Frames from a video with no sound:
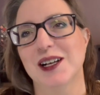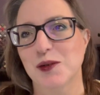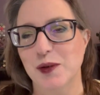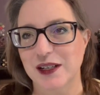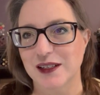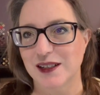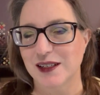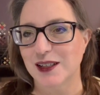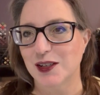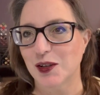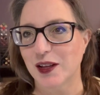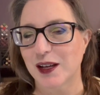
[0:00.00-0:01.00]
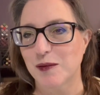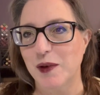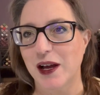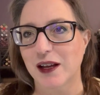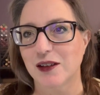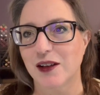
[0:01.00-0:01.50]
when, you know, like
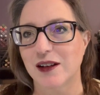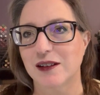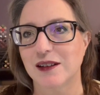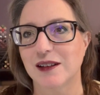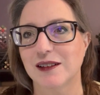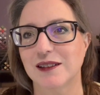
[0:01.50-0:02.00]
back you had